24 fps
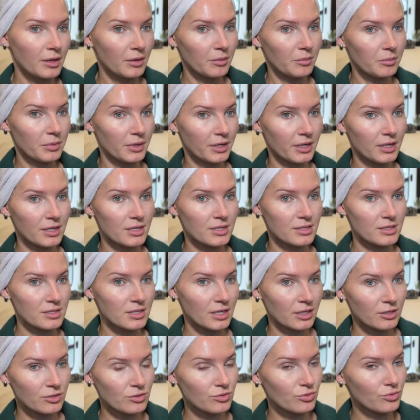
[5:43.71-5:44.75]
because
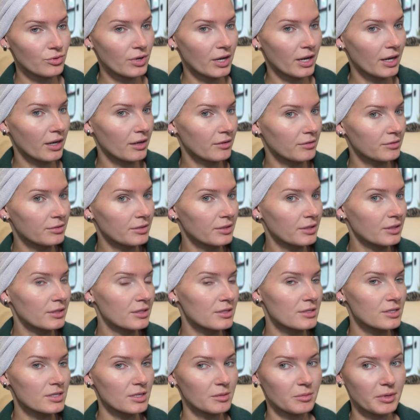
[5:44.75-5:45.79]
I do have
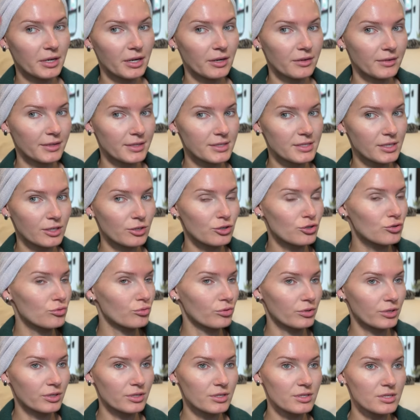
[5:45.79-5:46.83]
some hair that's like
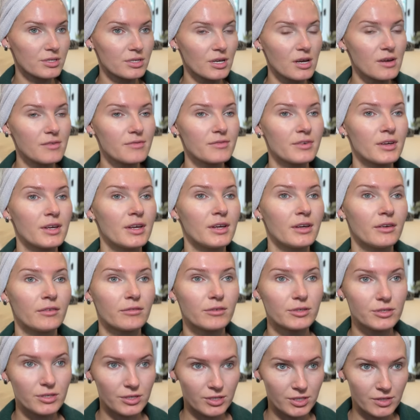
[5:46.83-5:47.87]
shorter and stuff,
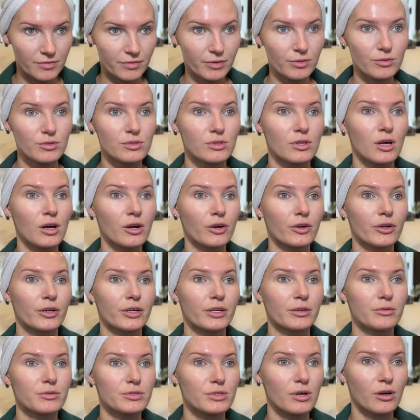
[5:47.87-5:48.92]
versus if it was longer and it
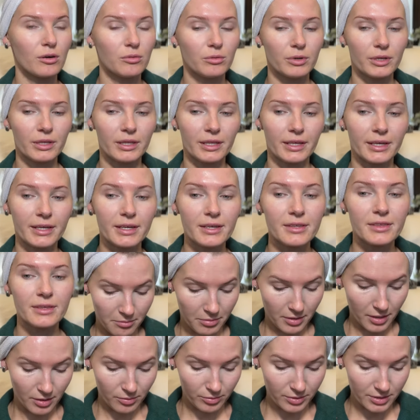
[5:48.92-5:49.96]
was all one length.
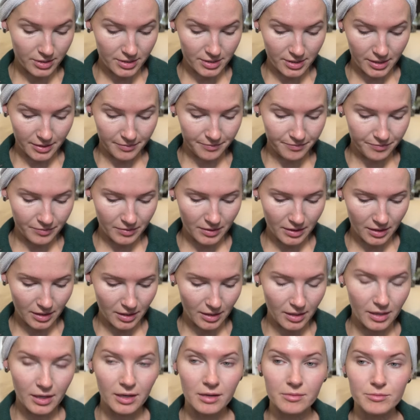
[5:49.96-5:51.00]
But we'll see.
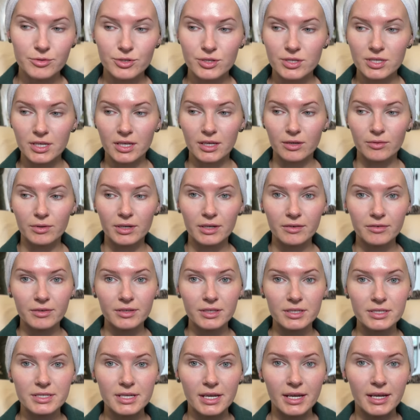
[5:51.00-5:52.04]
I'm just getting ready for the
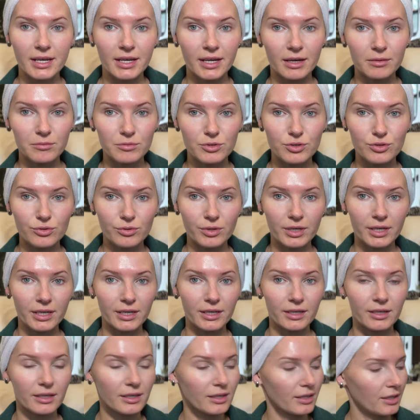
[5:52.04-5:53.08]
day. I'm
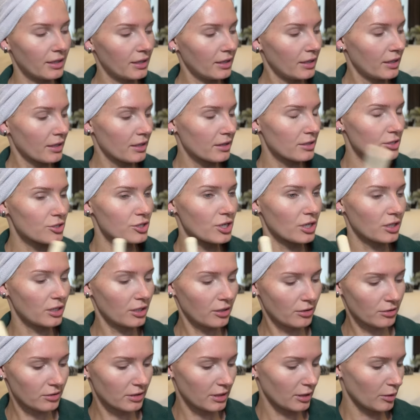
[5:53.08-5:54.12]
doing the Jane
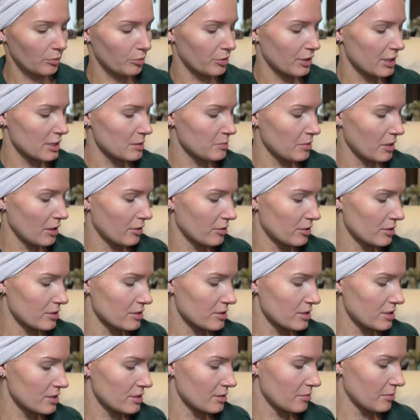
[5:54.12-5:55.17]
Iredale pressed powders.
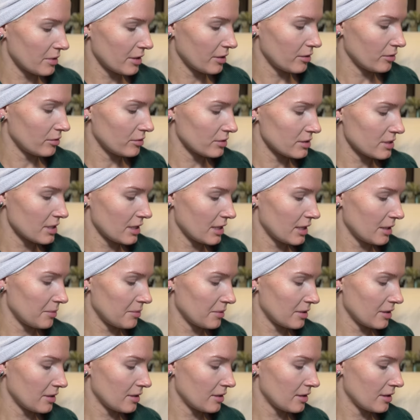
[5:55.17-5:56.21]
These are my all-time
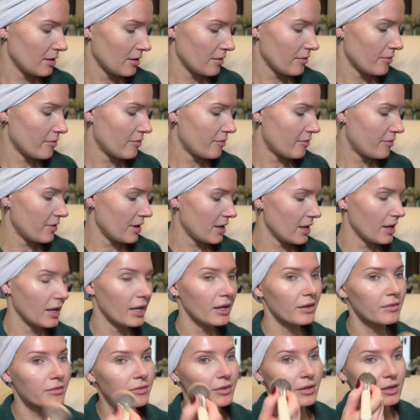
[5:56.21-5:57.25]
fave,